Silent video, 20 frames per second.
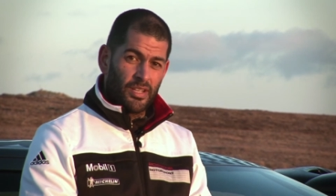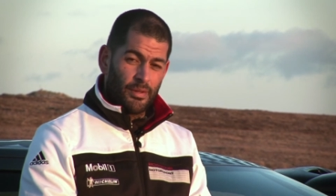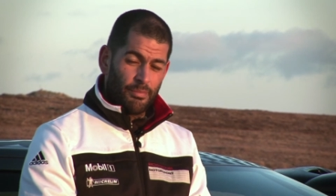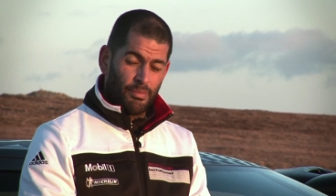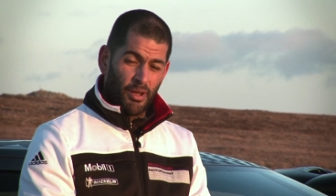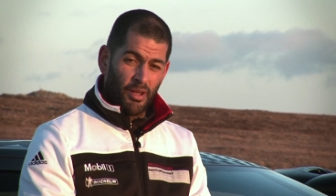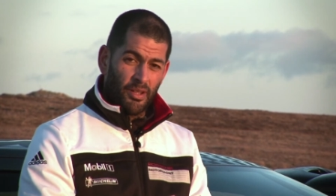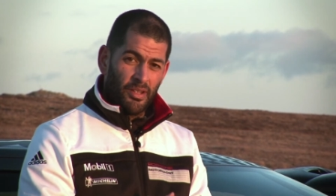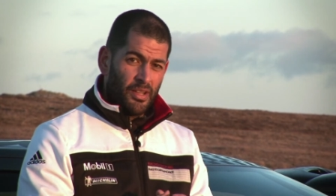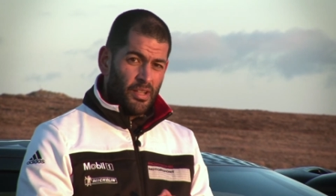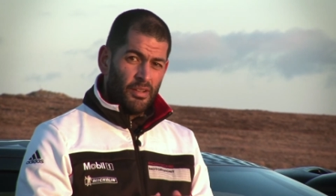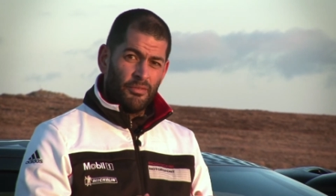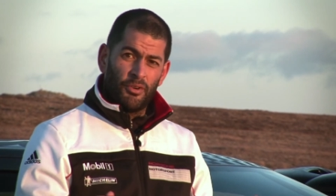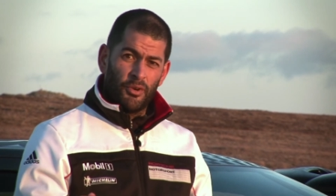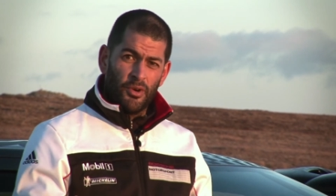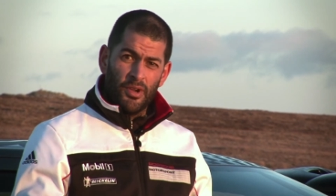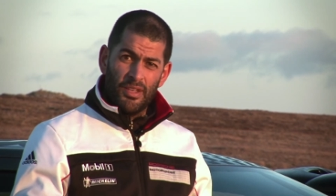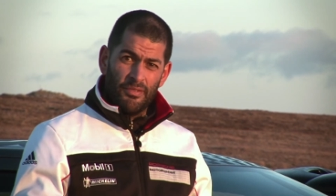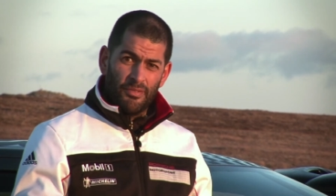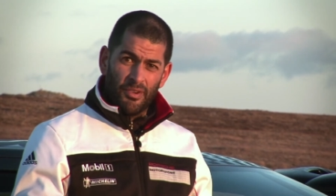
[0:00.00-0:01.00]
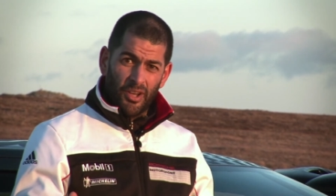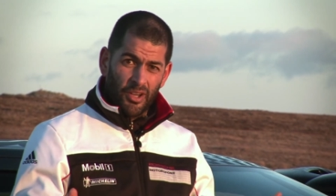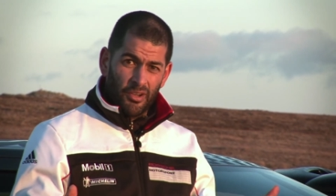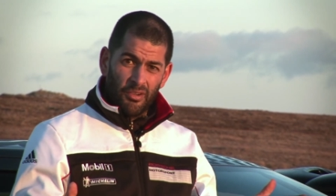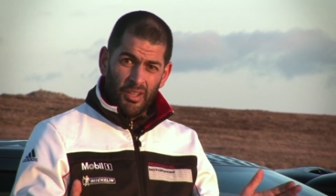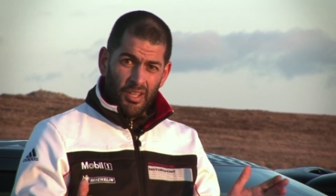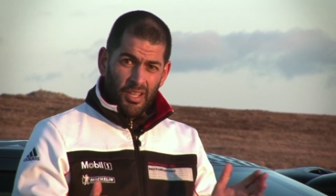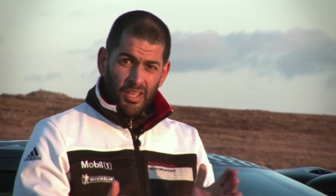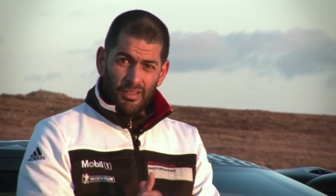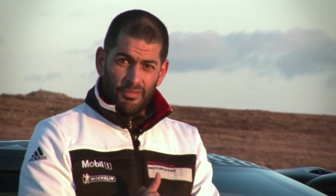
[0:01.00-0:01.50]
But for Evo,
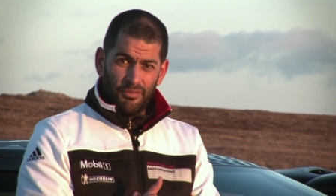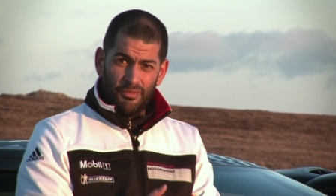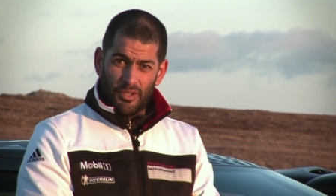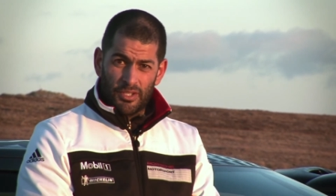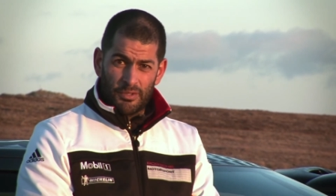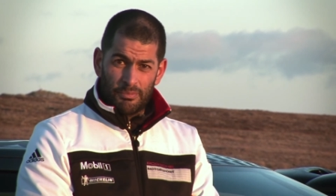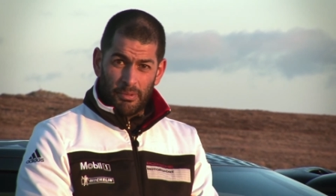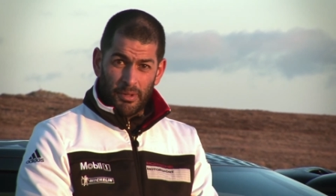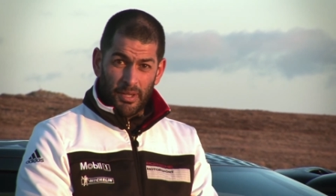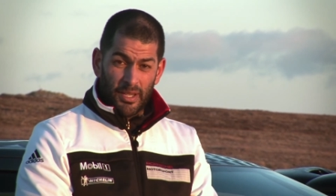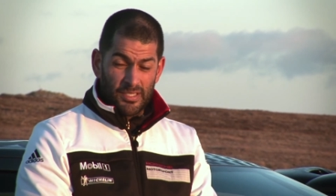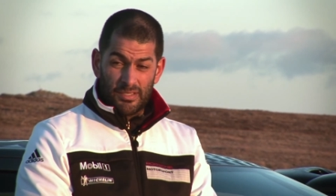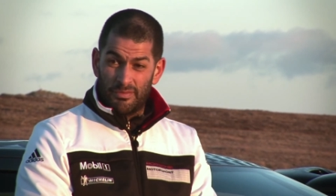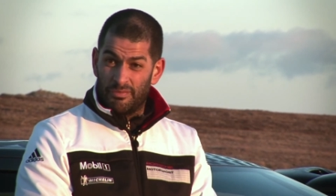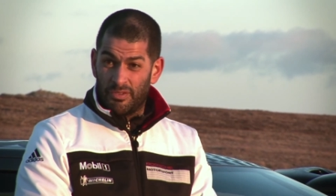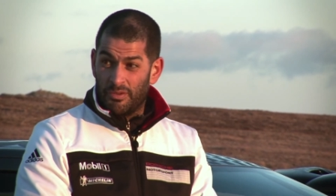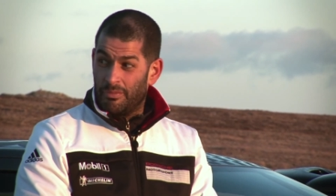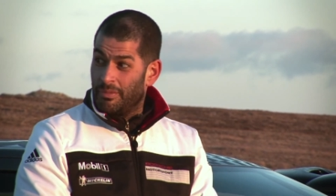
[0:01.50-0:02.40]
in 1st place, and for